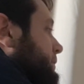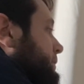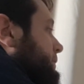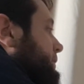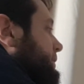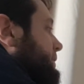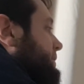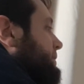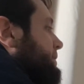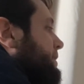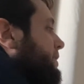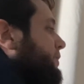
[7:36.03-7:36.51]

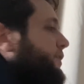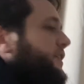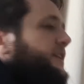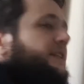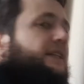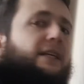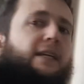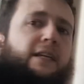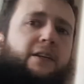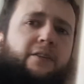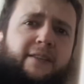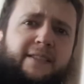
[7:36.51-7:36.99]
There's nothing
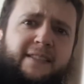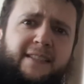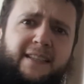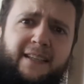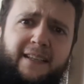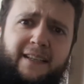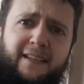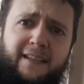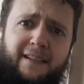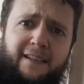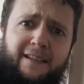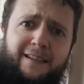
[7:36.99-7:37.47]
there, is
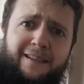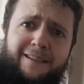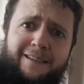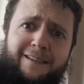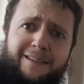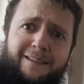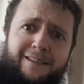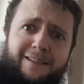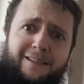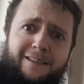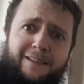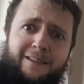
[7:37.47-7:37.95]
there?
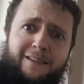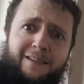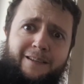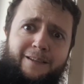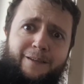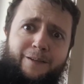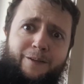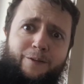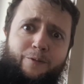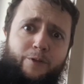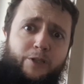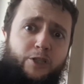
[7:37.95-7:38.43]

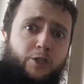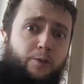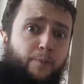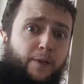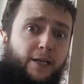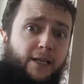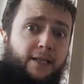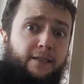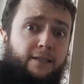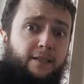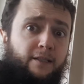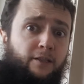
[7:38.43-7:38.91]
Which
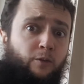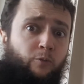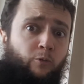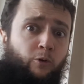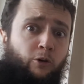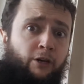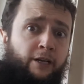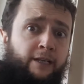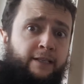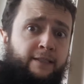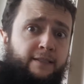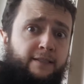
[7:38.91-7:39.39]
means that the
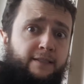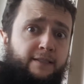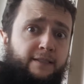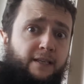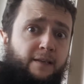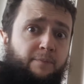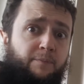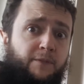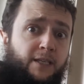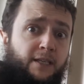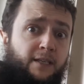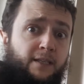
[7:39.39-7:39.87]

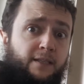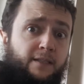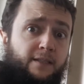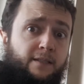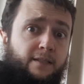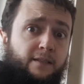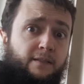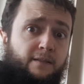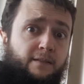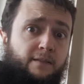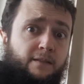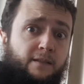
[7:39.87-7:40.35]
y-intercept
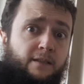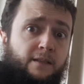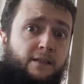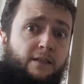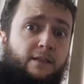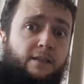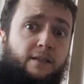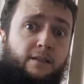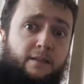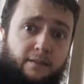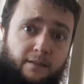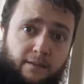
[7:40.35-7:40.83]
is
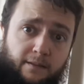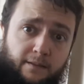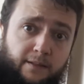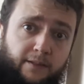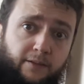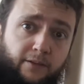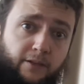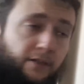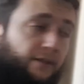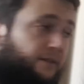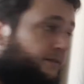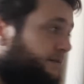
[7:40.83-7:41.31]

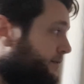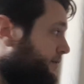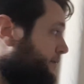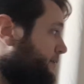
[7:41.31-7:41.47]
0,